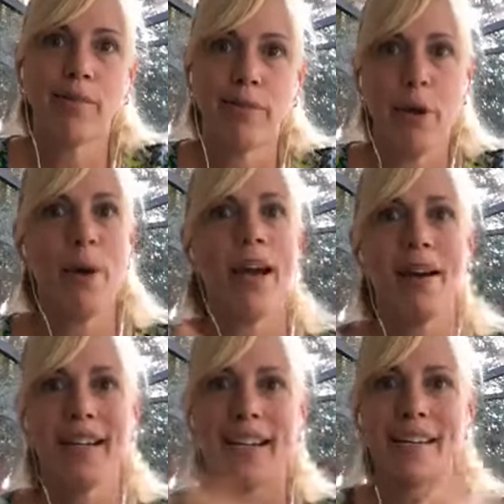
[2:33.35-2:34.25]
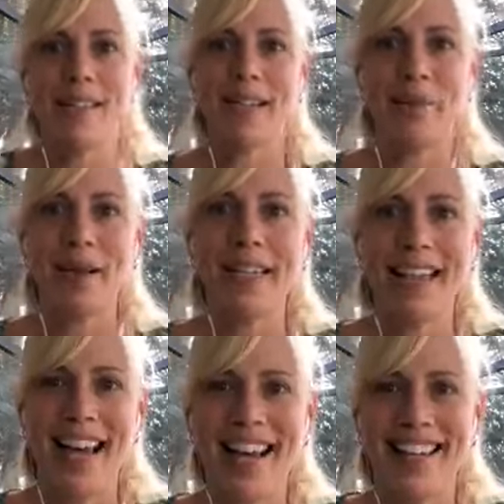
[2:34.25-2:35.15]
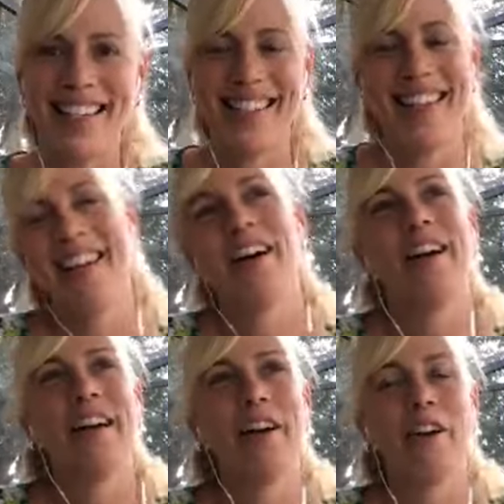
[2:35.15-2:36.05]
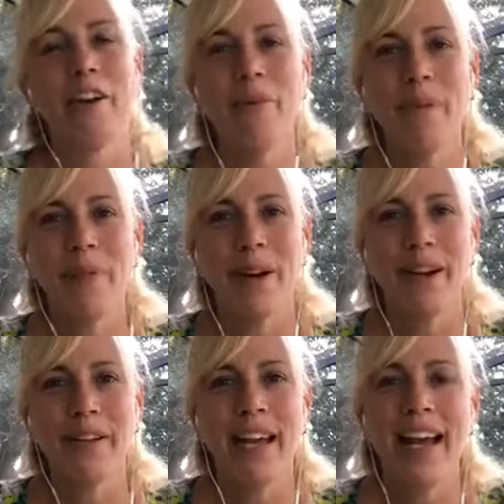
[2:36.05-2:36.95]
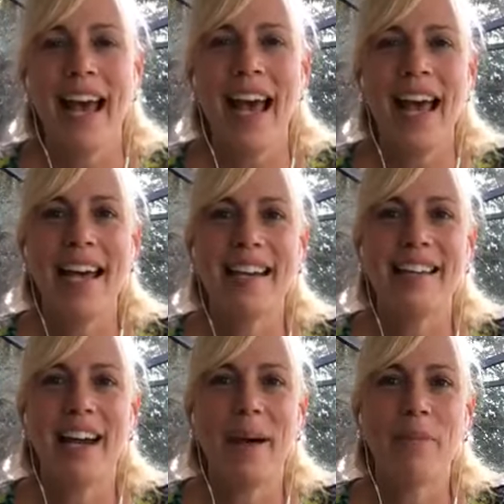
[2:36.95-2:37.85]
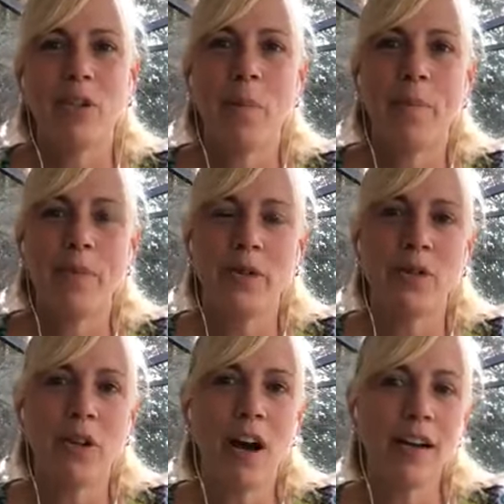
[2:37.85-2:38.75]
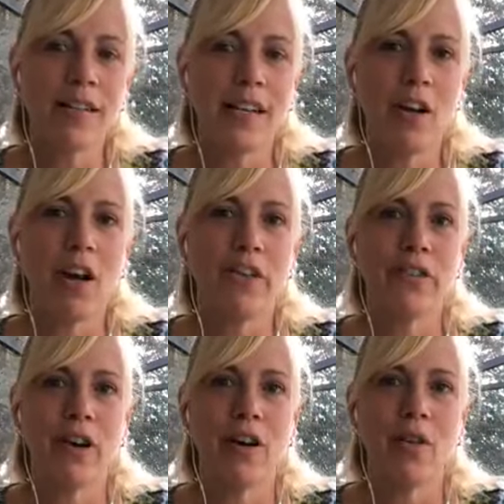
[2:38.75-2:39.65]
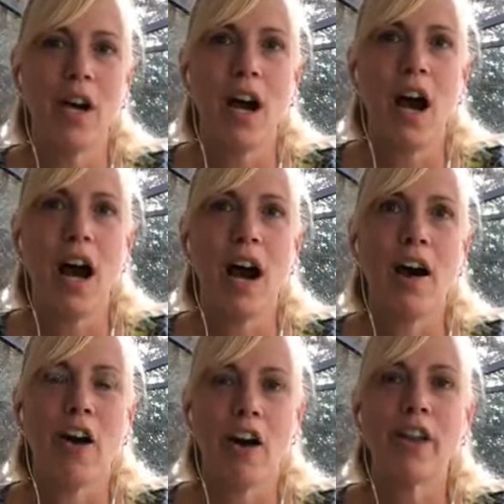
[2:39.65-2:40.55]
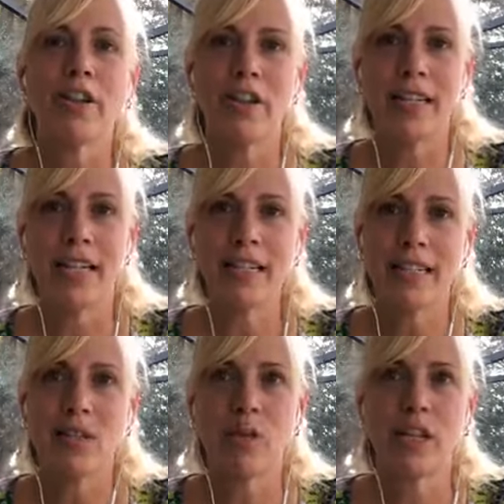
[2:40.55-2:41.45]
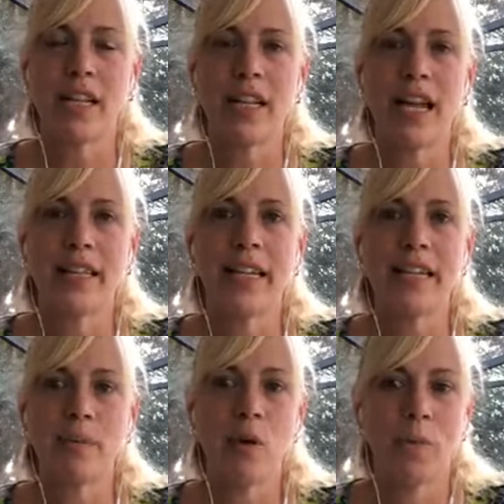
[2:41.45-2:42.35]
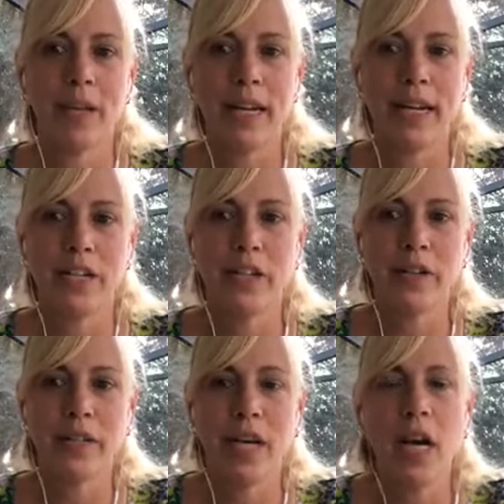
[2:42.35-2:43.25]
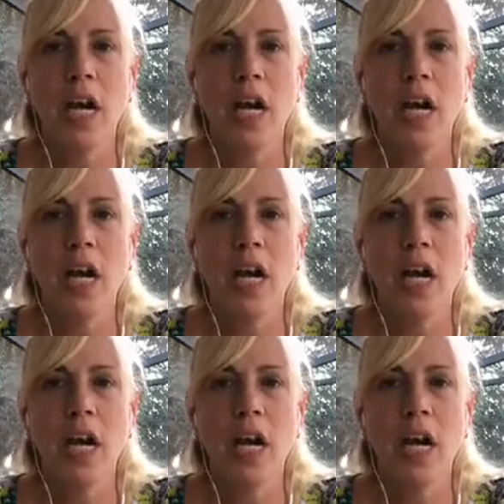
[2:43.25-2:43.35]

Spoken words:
throwing out a disc, like we say as in our human world. And so dogs can also hurt their discs, which can then lead to mobility issues.